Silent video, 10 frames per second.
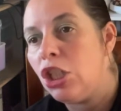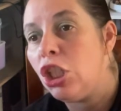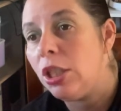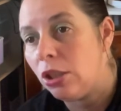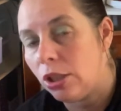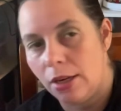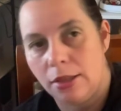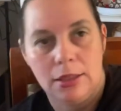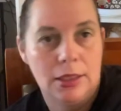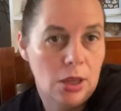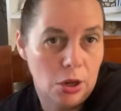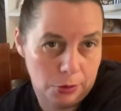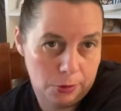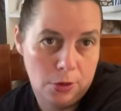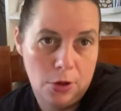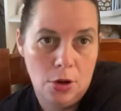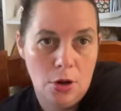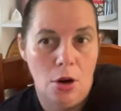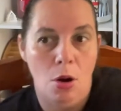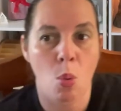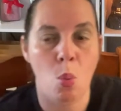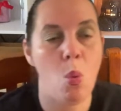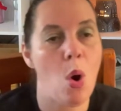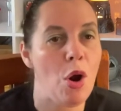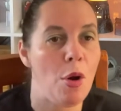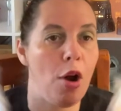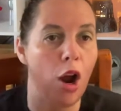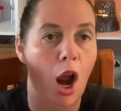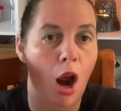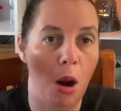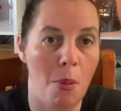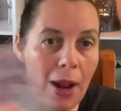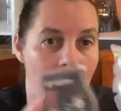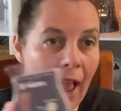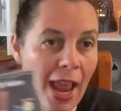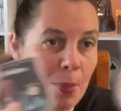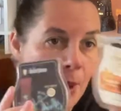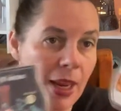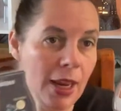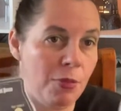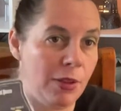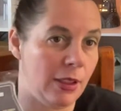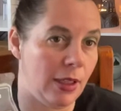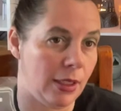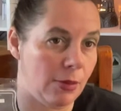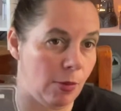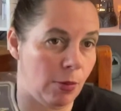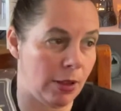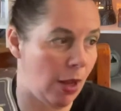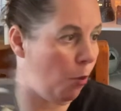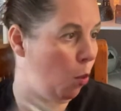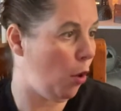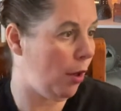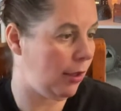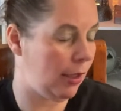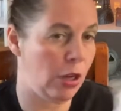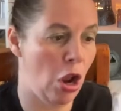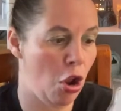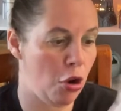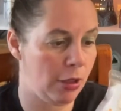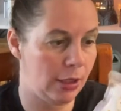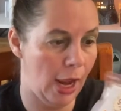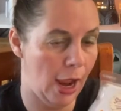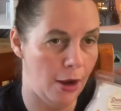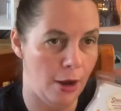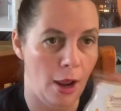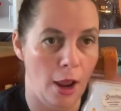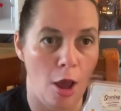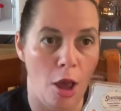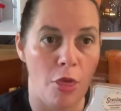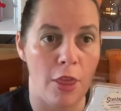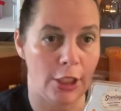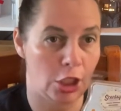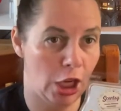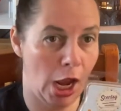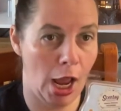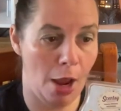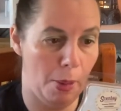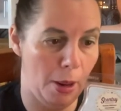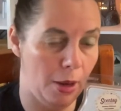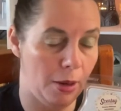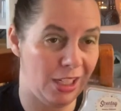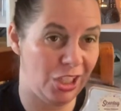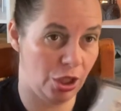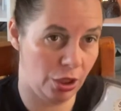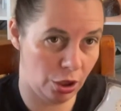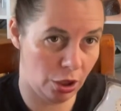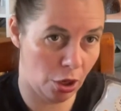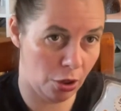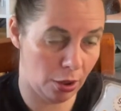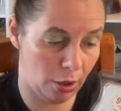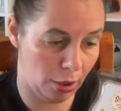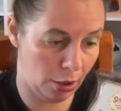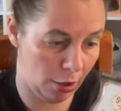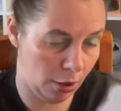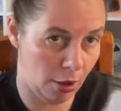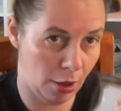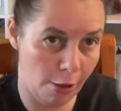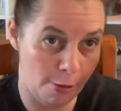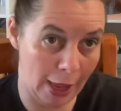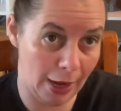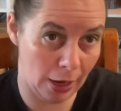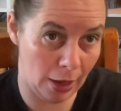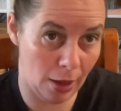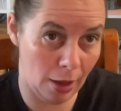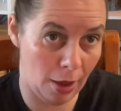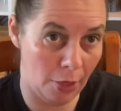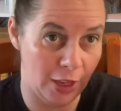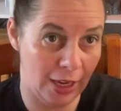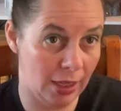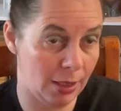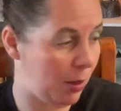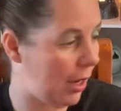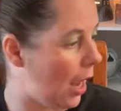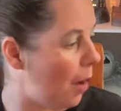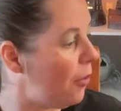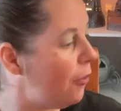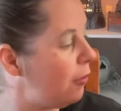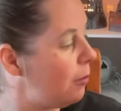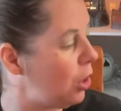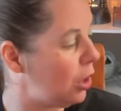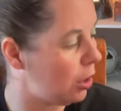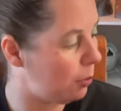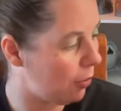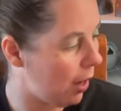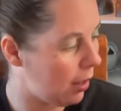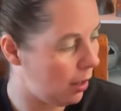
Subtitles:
Ginger. So, what my aim here was I wanted to tone down the sharp ginger note that the kids pick up from gingerbread,